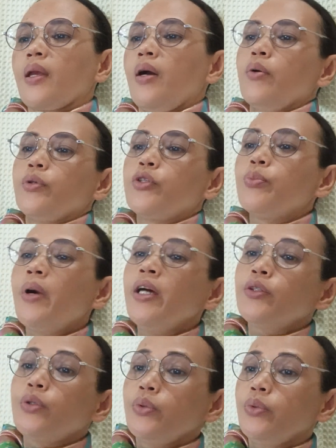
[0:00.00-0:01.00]
Now,
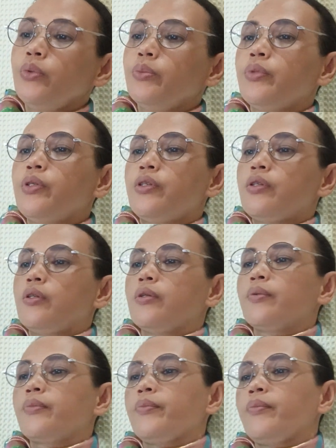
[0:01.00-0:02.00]
smart rooms
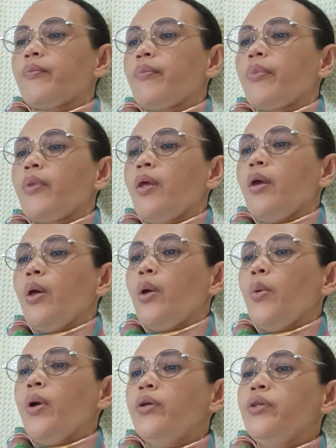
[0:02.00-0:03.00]

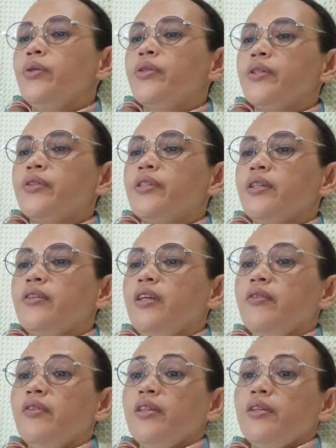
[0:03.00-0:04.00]
where users are
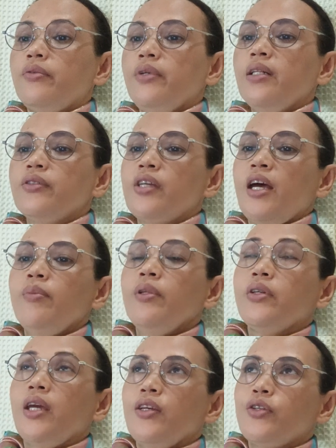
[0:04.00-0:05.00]
given the real-time
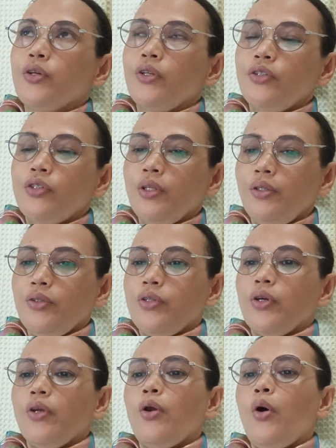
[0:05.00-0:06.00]
location
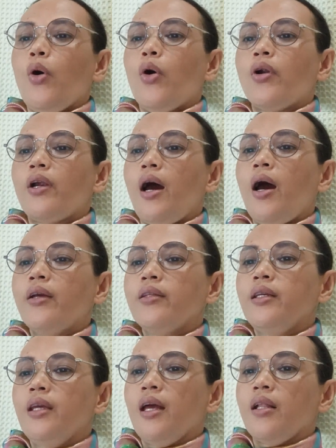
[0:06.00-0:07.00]
solution or
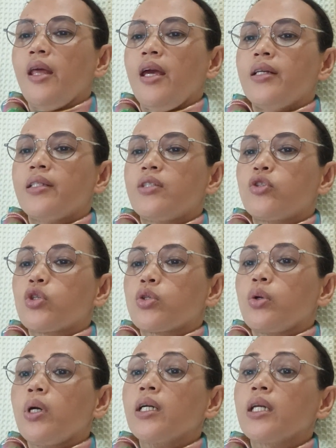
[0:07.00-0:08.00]
RTLS
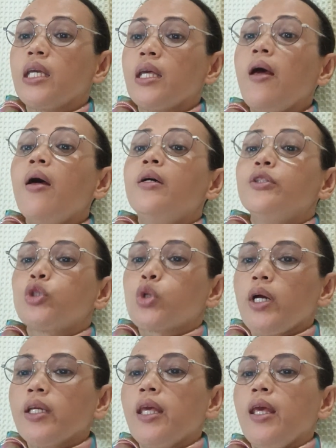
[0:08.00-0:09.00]

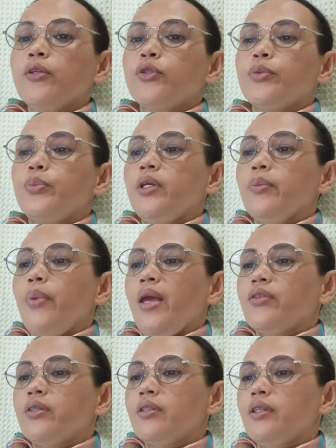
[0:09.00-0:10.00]
tracking to bring
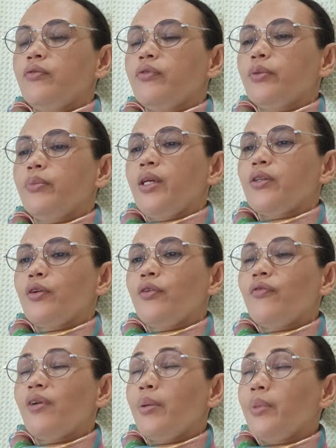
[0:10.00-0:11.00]
patient
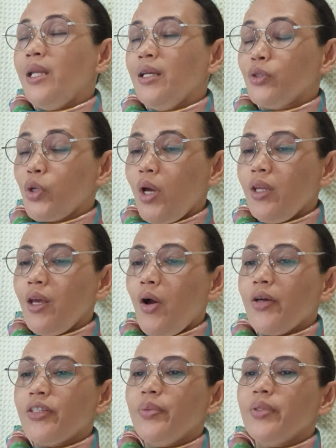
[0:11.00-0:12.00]
information from electronic
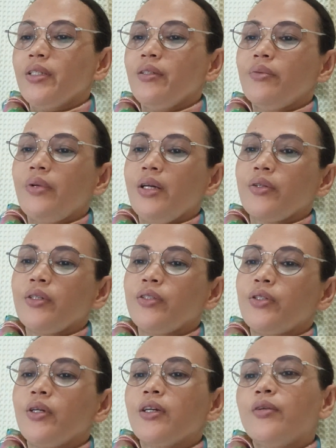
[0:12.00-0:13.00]
hospital
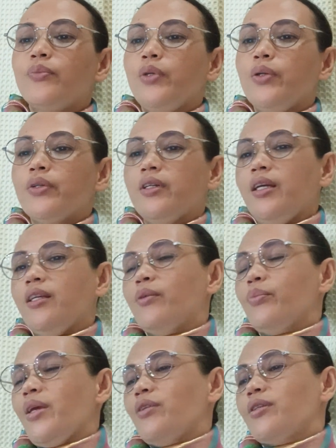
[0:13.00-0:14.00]
record to a computer in a
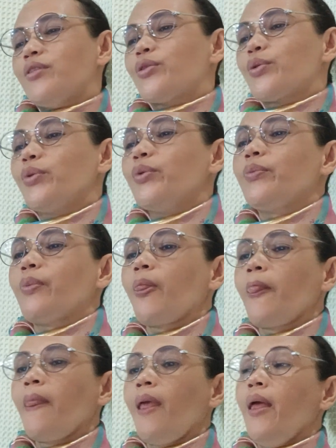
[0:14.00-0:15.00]
patient's room.